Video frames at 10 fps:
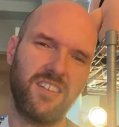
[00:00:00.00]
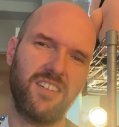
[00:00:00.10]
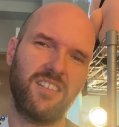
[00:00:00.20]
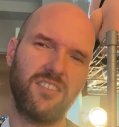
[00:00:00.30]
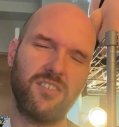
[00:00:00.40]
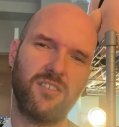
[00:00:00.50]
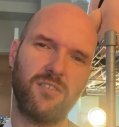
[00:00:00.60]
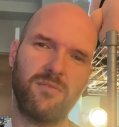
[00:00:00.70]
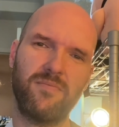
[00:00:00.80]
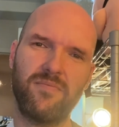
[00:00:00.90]

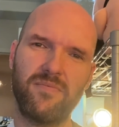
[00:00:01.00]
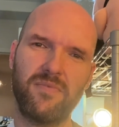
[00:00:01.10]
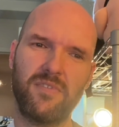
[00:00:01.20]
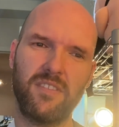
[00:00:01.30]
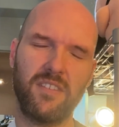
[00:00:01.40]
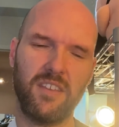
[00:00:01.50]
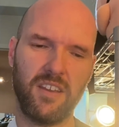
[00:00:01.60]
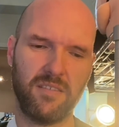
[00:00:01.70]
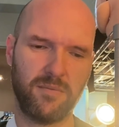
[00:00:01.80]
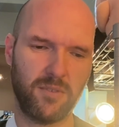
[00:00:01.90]
So
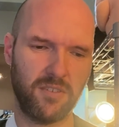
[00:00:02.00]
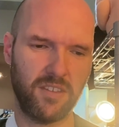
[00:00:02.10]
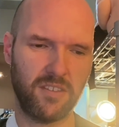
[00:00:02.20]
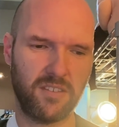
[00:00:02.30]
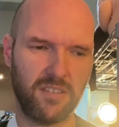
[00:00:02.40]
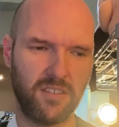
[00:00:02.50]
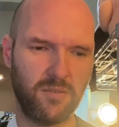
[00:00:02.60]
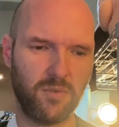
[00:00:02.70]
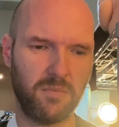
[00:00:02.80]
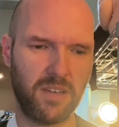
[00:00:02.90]
yeah, so that's
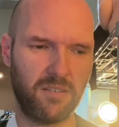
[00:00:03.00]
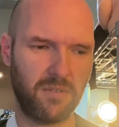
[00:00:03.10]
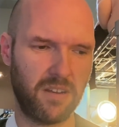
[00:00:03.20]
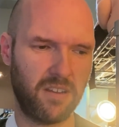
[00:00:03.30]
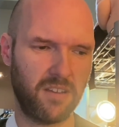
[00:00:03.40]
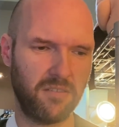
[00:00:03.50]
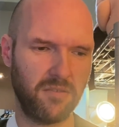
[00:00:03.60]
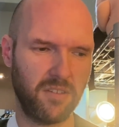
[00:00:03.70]
where I'm at right now.